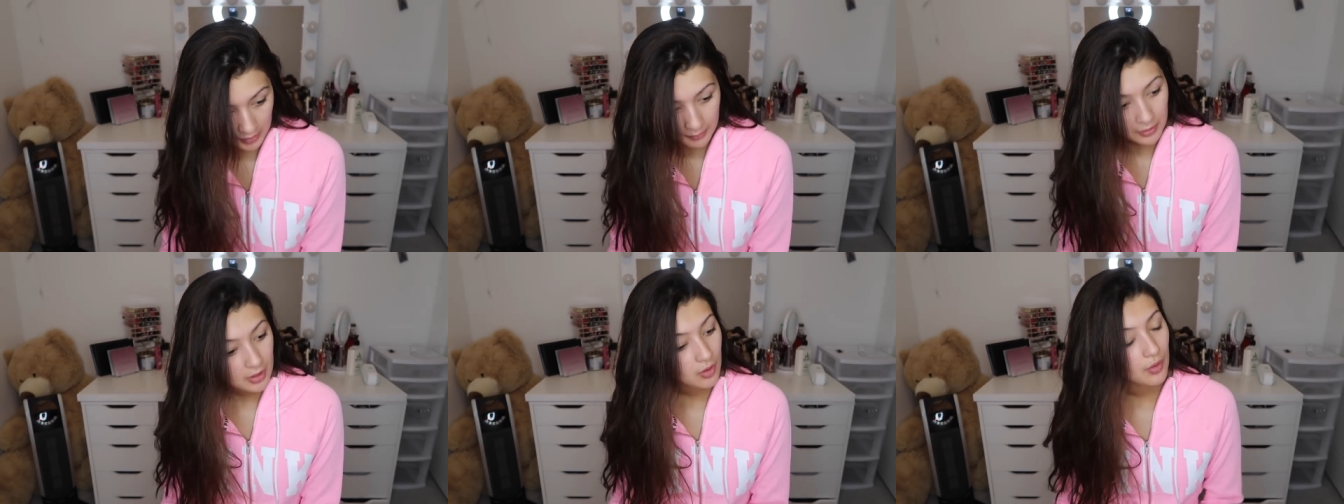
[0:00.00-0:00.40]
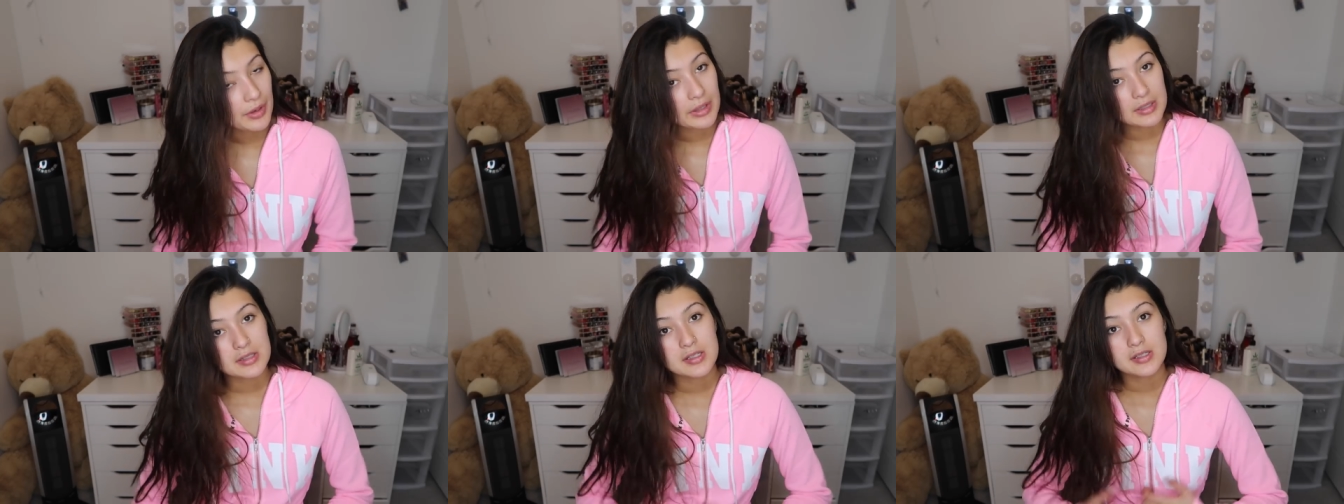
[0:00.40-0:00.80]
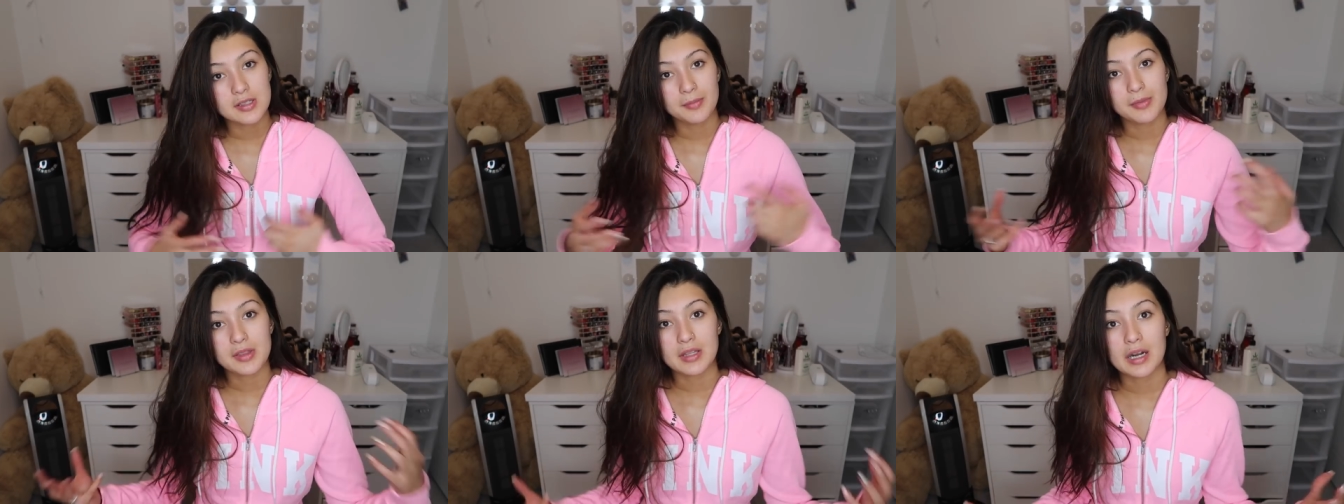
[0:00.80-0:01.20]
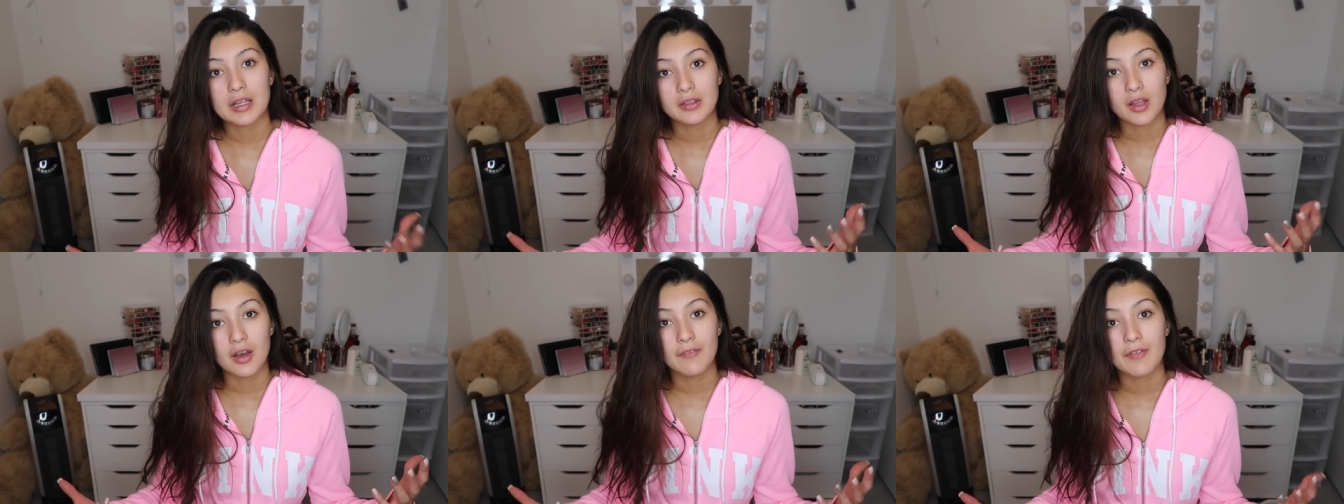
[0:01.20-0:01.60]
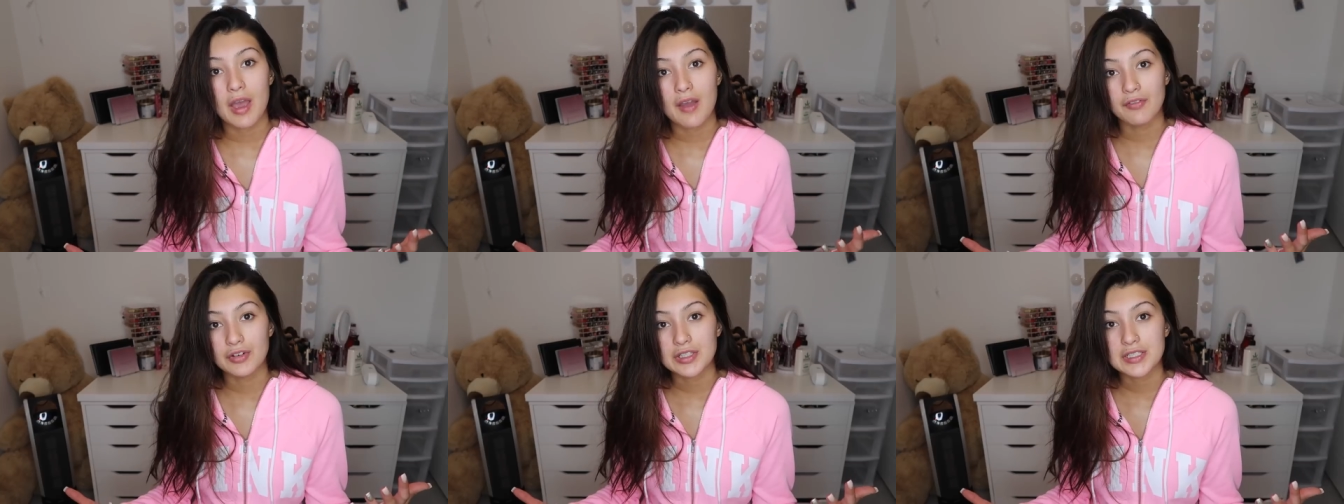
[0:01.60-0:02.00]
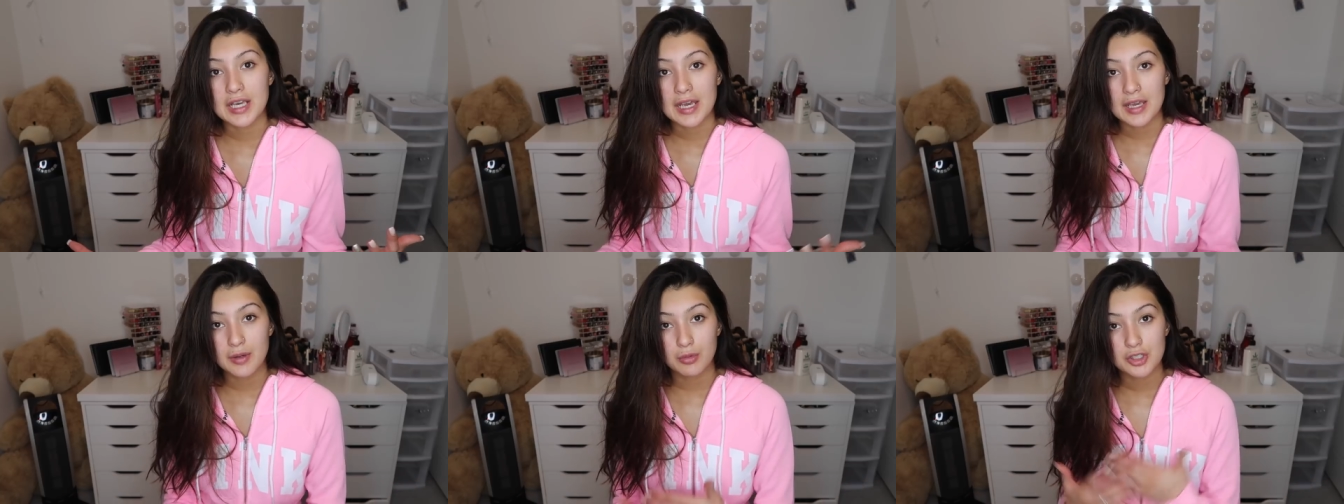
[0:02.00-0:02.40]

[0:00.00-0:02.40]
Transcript: maybe going into something that I love every day,